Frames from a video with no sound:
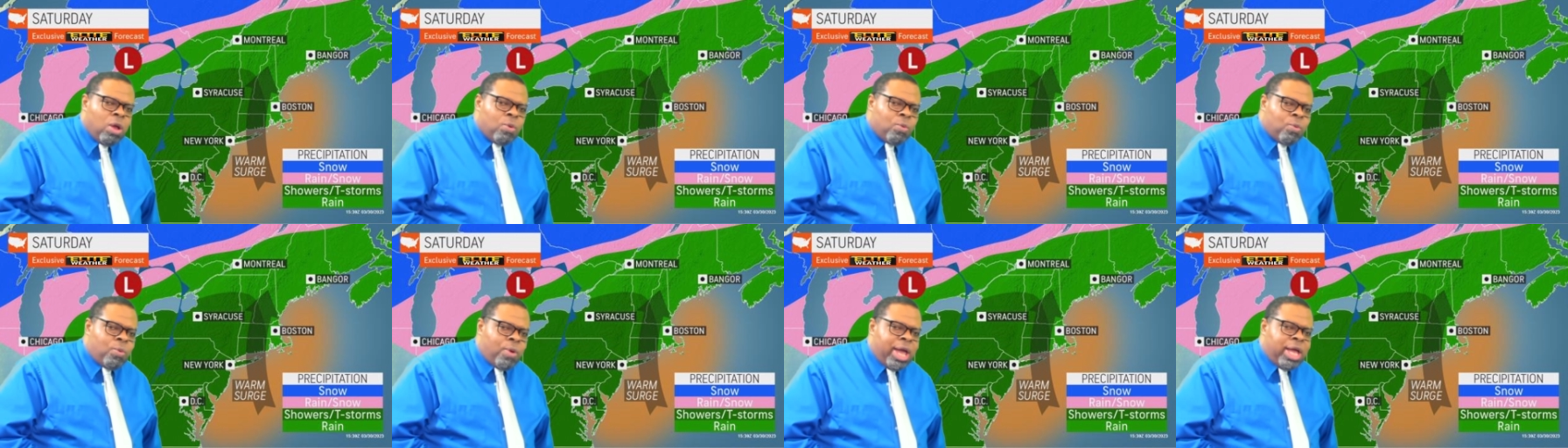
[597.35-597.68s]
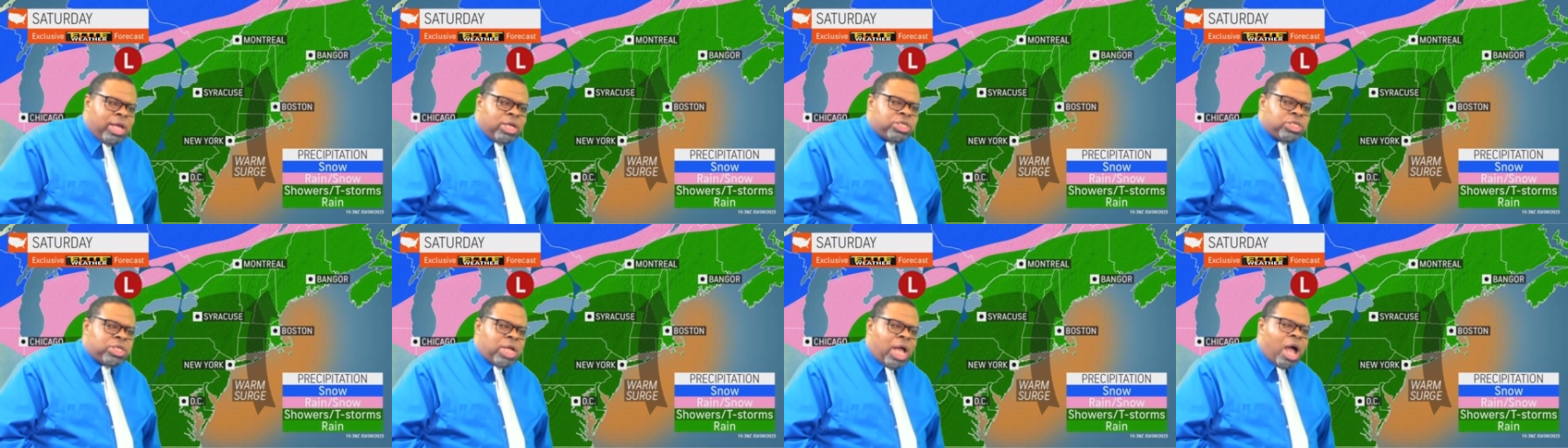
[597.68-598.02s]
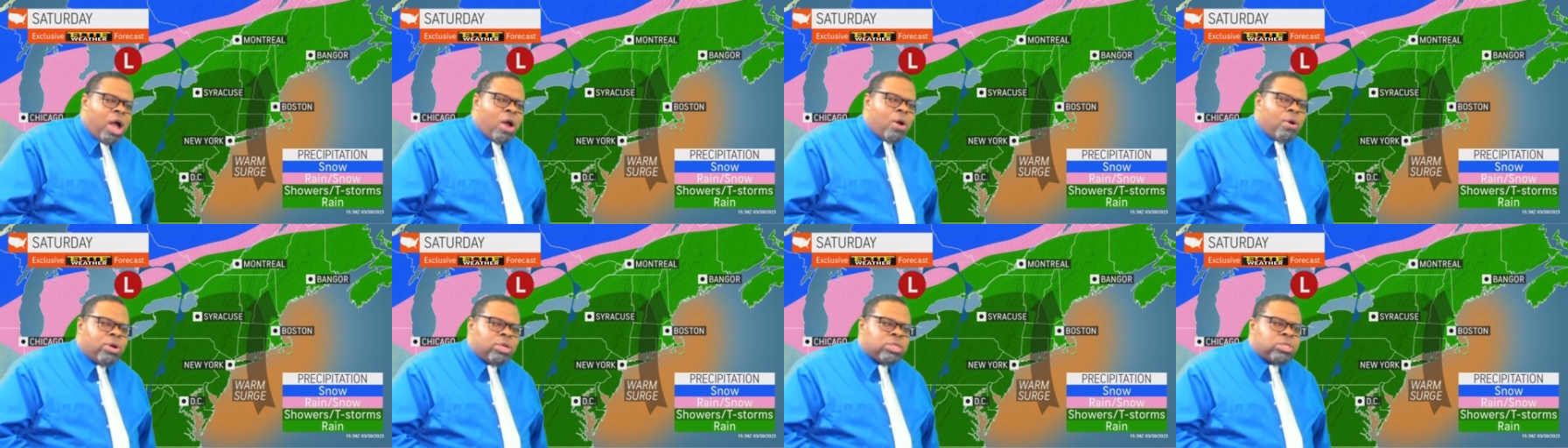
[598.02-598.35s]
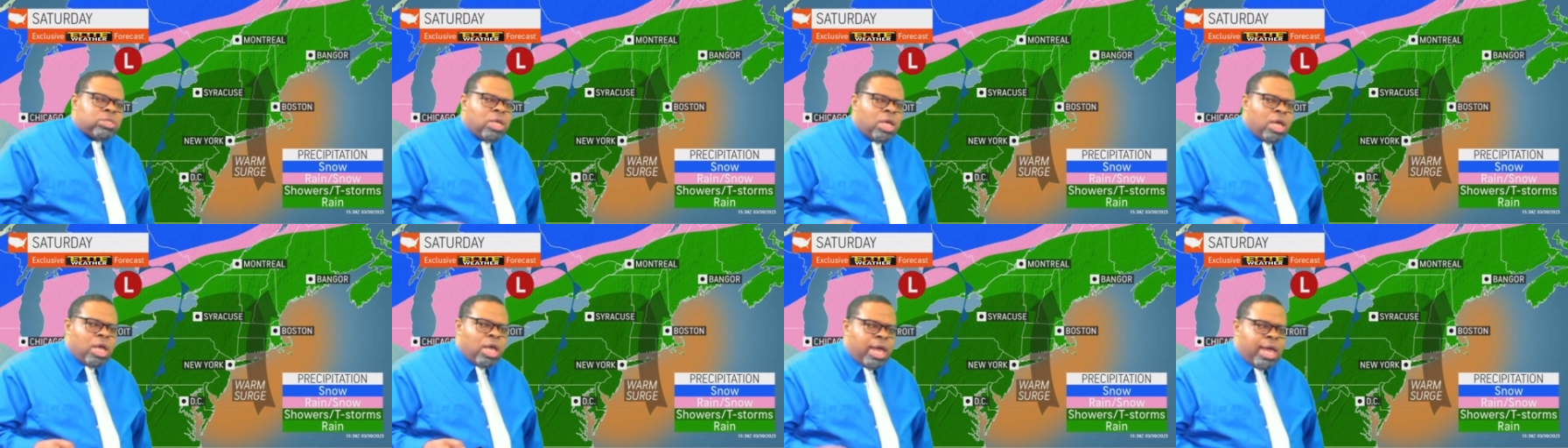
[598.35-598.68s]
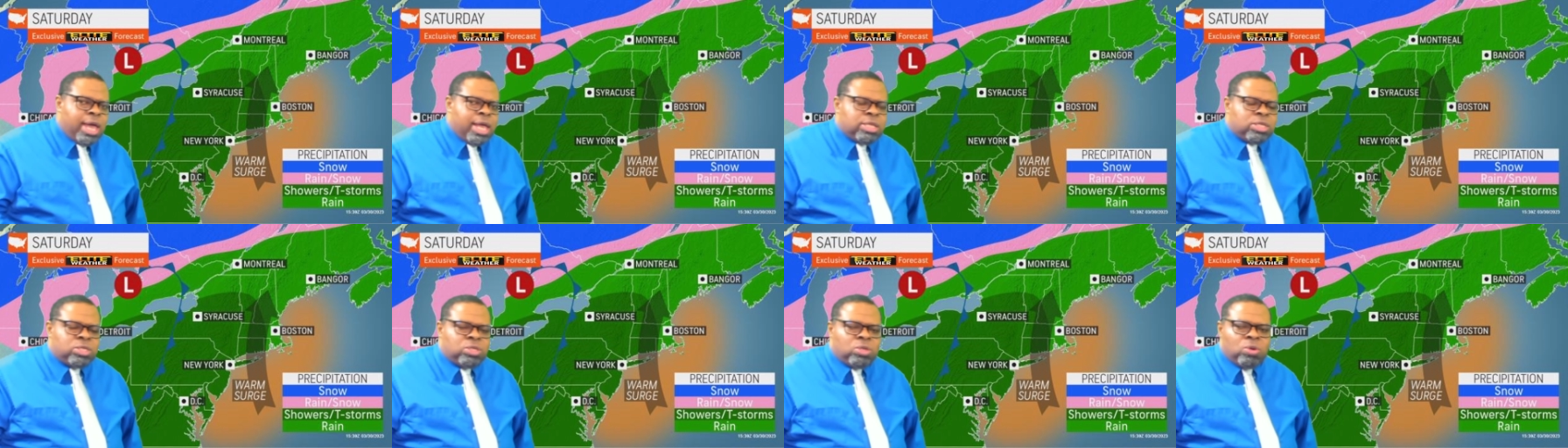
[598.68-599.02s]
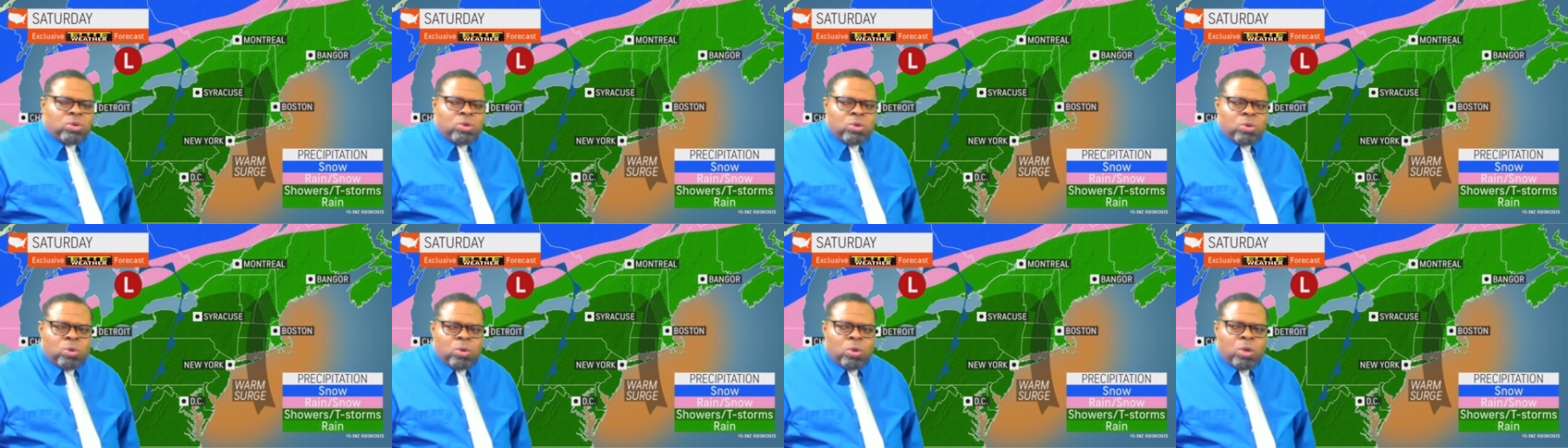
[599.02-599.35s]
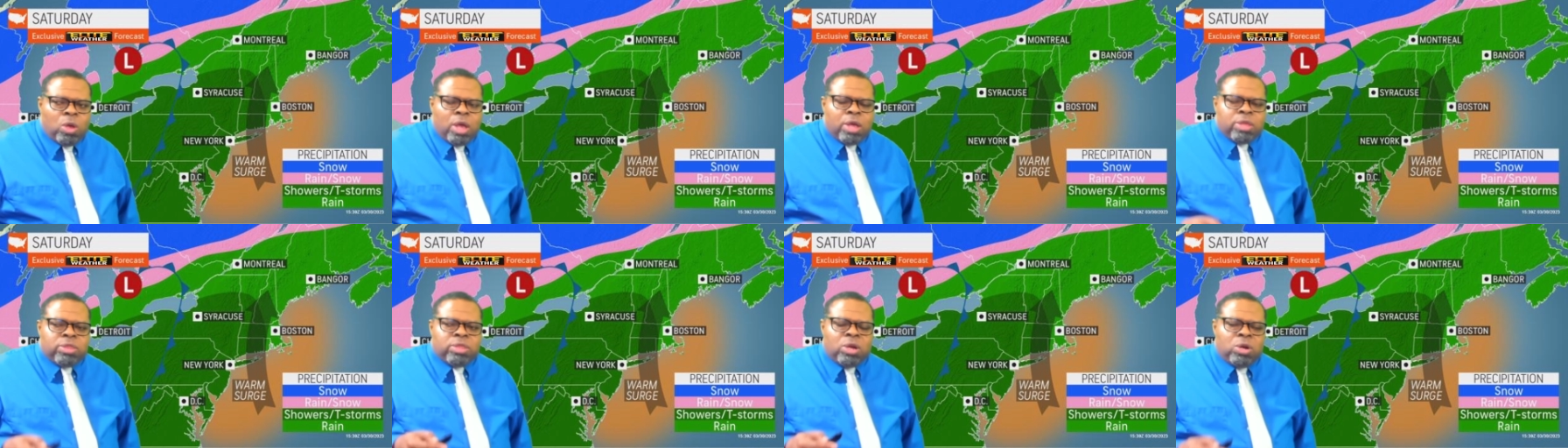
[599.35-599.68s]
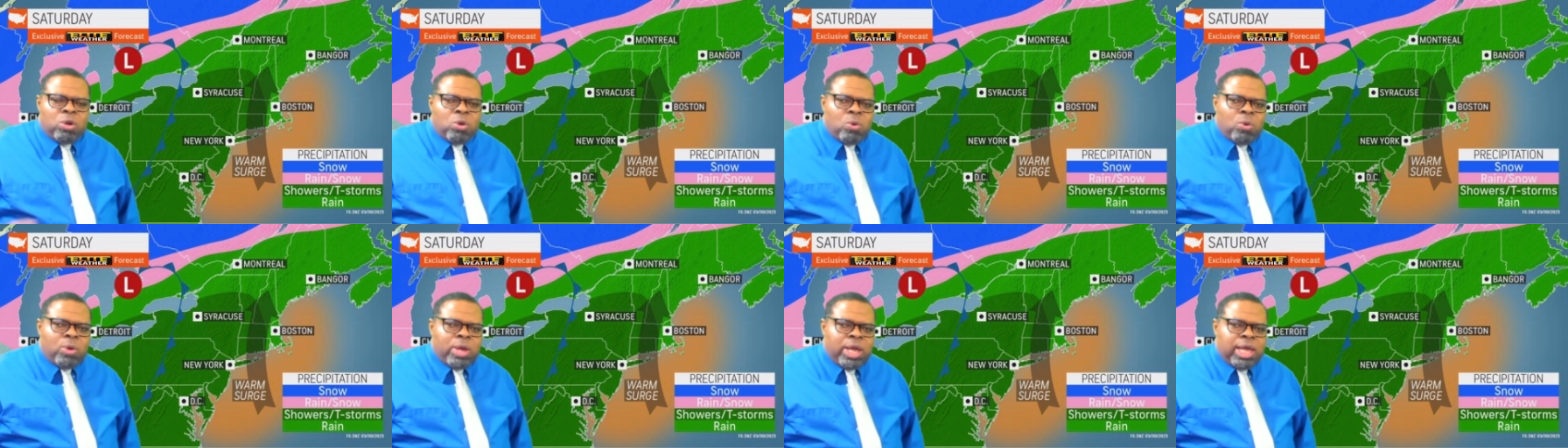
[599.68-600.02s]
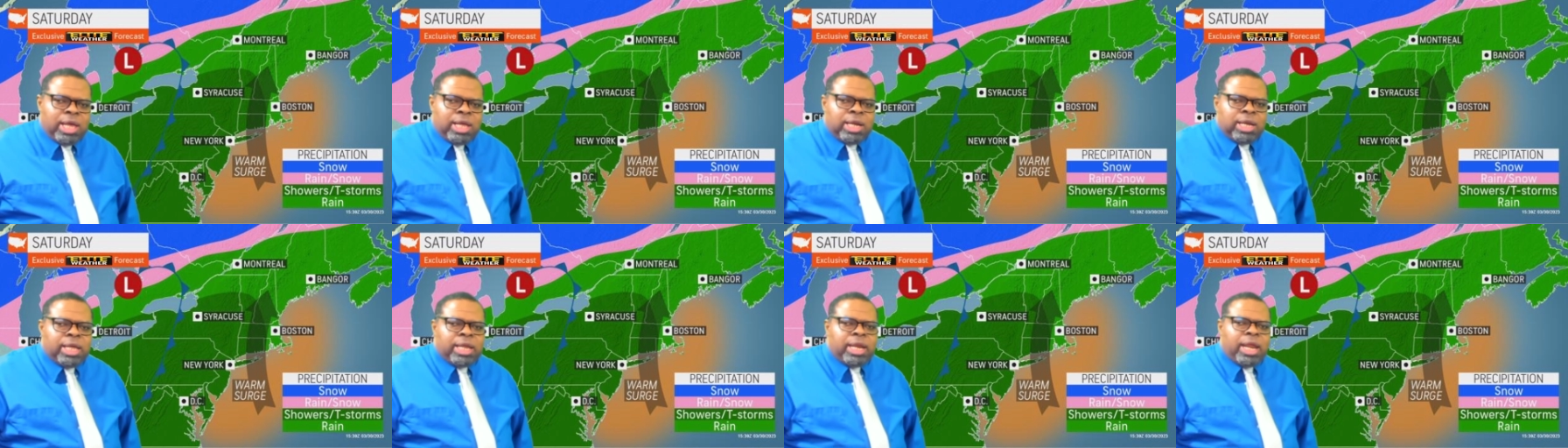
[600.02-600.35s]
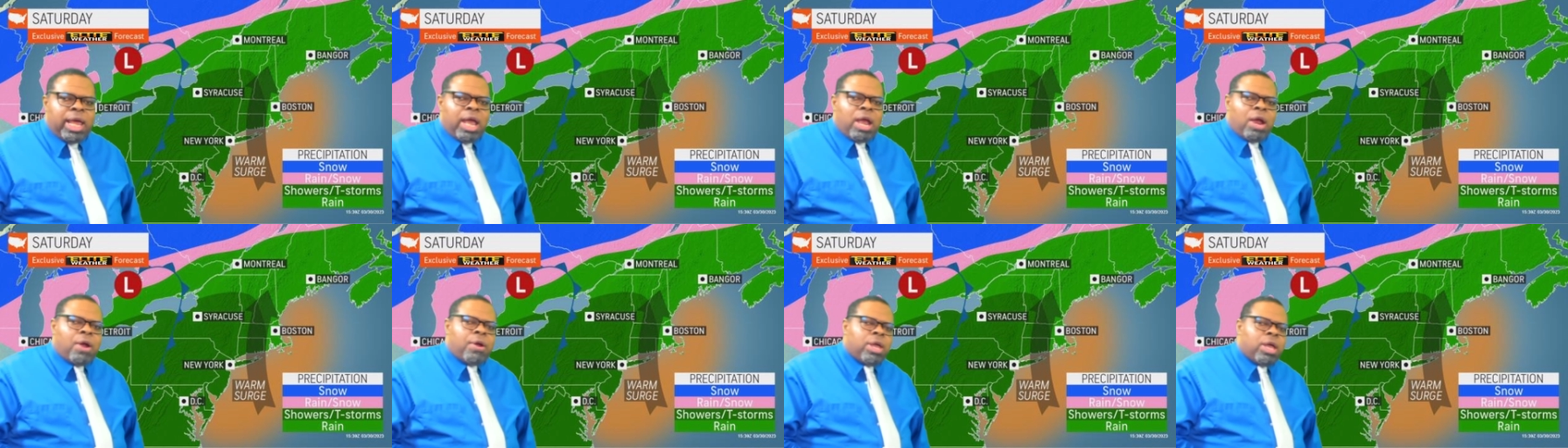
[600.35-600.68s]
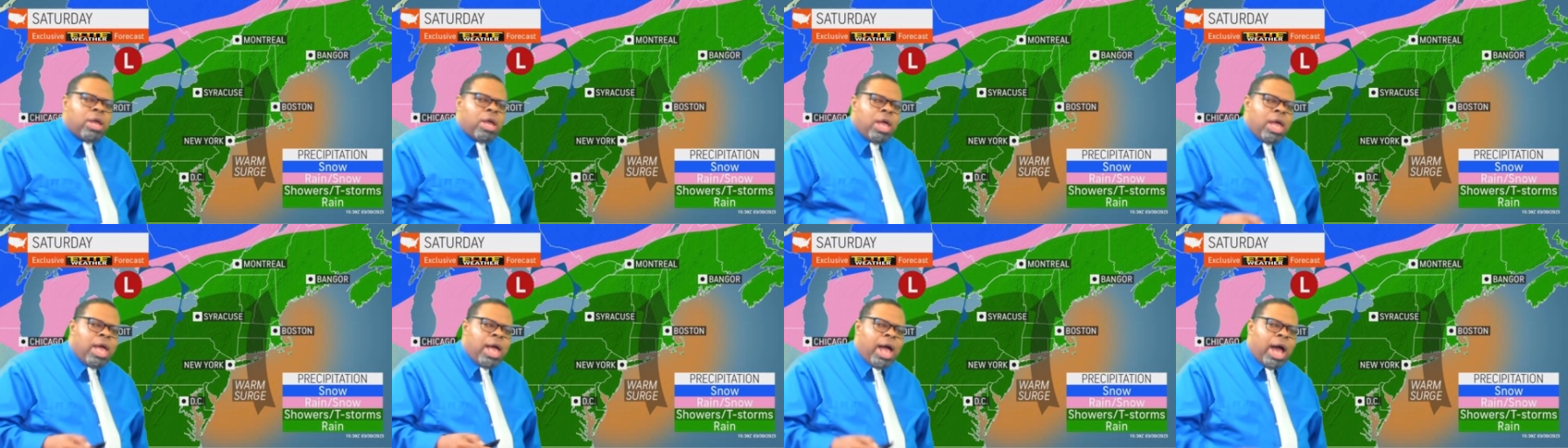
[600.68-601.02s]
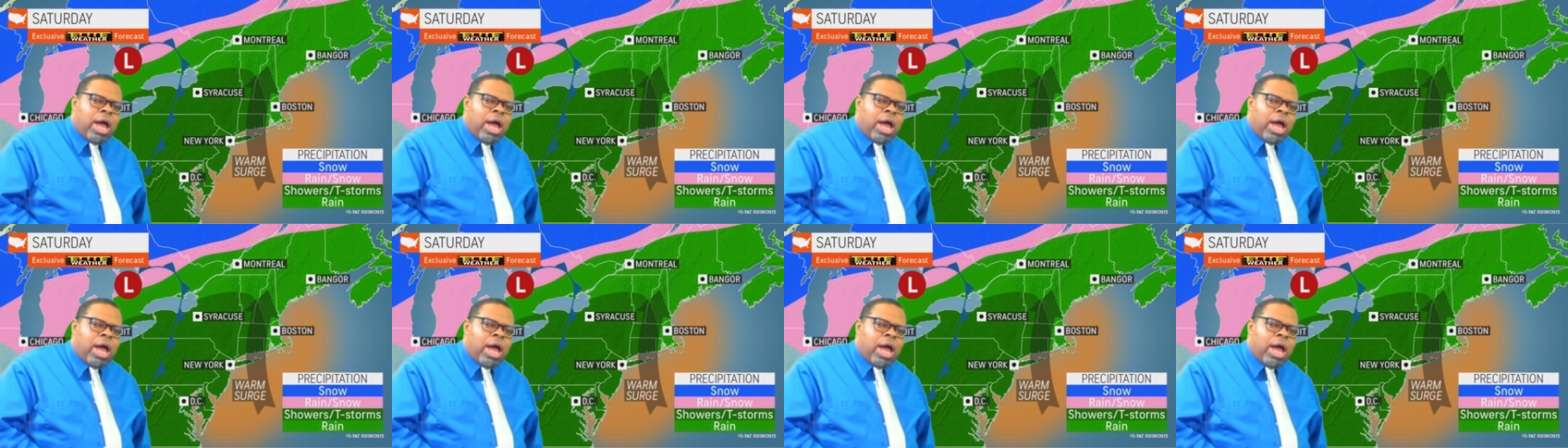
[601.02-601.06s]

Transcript: rain showers into the New England area.